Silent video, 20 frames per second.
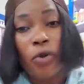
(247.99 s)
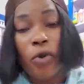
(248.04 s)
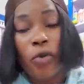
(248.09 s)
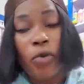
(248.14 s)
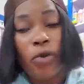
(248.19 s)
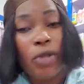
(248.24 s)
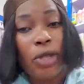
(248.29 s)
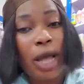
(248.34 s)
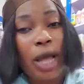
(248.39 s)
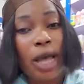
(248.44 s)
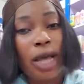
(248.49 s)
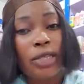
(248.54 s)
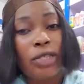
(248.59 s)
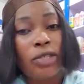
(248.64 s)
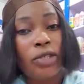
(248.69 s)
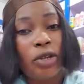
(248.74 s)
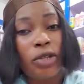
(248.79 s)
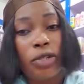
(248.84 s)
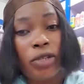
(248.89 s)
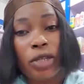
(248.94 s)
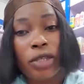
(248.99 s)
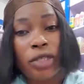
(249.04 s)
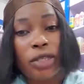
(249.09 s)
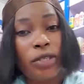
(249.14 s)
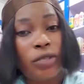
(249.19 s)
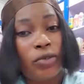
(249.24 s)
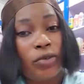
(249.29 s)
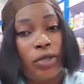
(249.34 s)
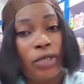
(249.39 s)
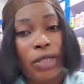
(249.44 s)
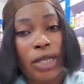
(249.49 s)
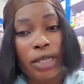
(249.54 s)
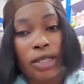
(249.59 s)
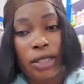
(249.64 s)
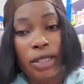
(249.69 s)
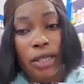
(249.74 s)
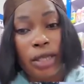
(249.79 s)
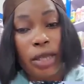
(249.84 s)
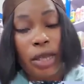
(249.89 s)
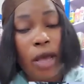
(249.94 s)
Oh. Mona has done nothing to
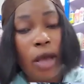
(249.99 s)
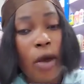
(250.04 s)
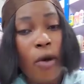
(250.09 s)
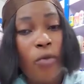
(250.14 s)
Jessy.